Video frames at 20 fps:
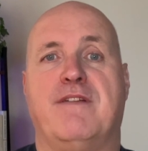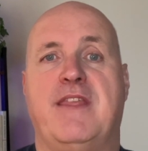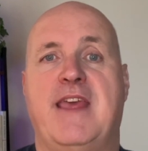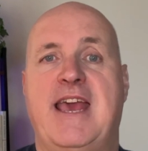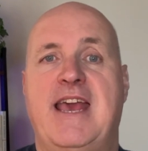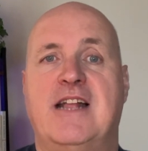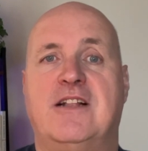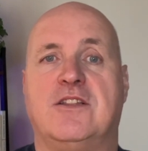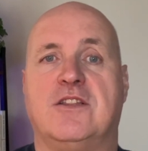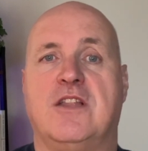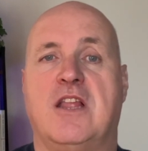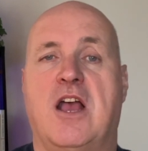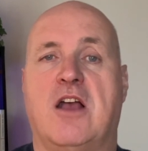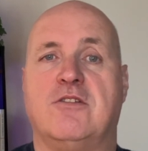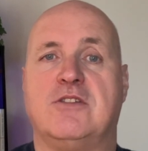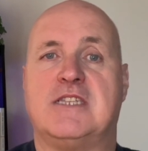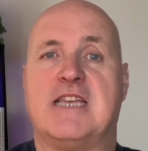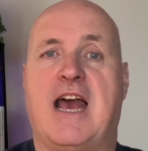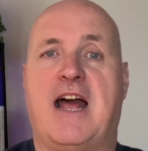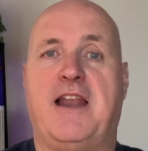the Hilton
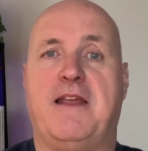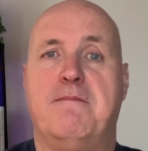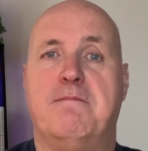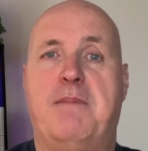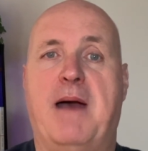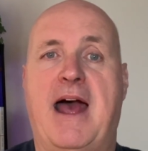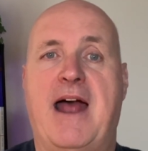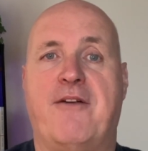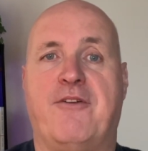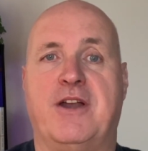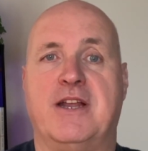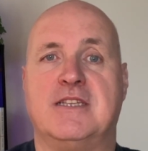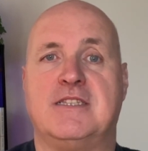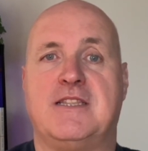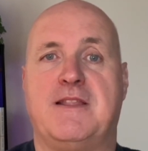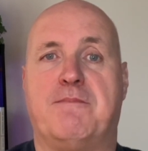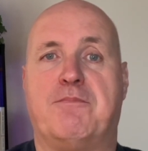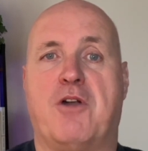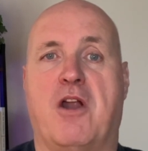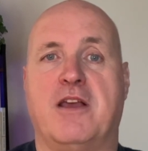Hotel in Paris,
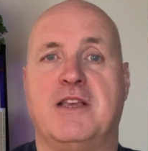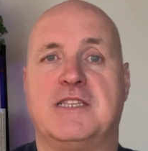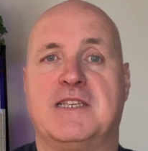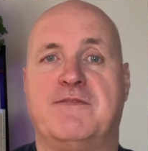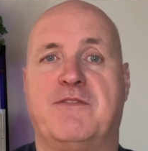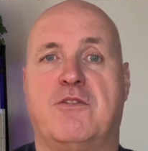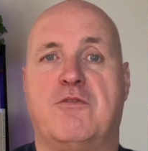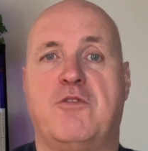the price of a